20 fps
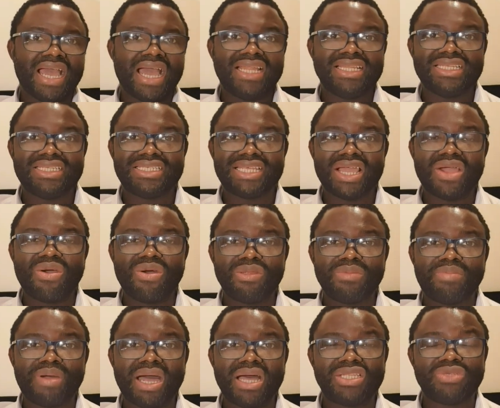And the
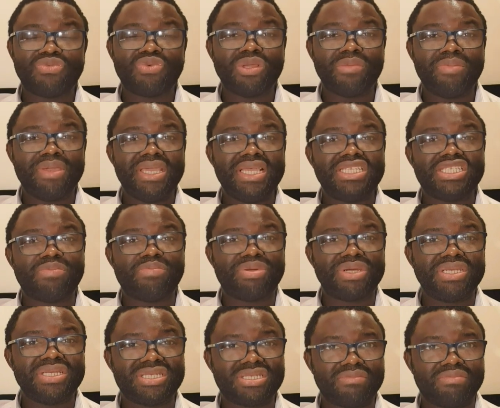second part will be his
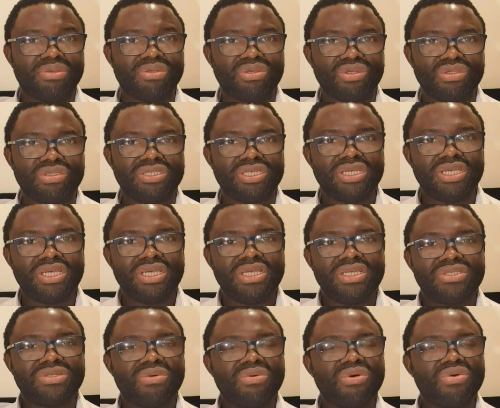principle.
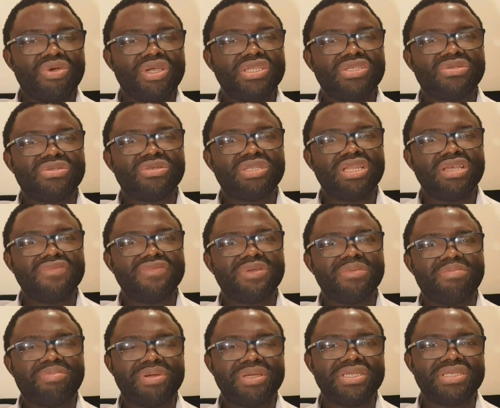So we're going to leave
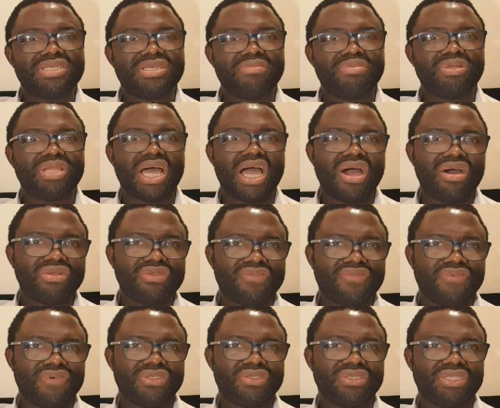the principle out
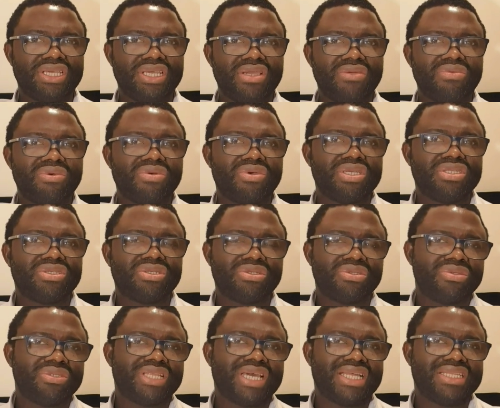for today. We're going to
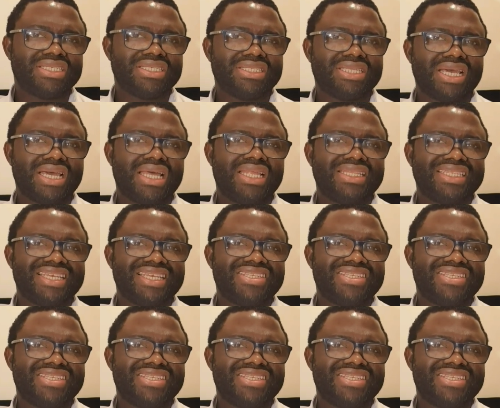do that in our